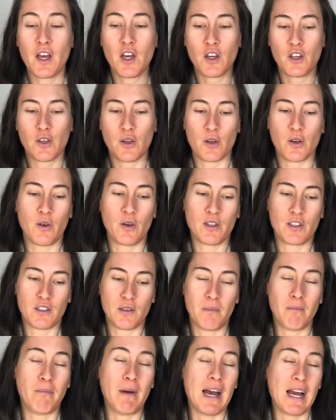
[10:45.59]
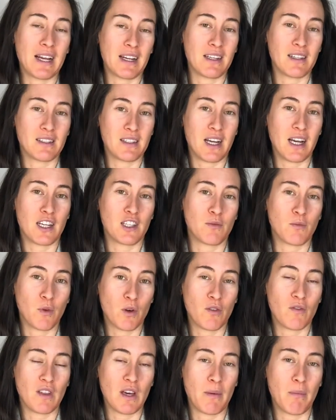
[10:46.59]
you're going to magnetize more
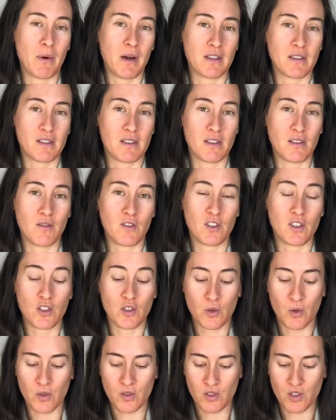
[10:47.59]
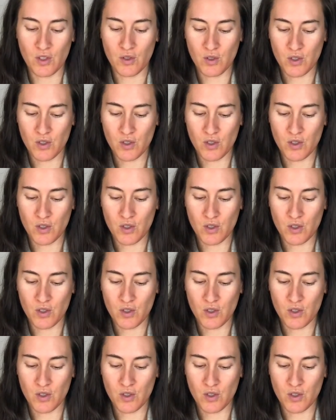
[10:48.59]
of that positivity towards you.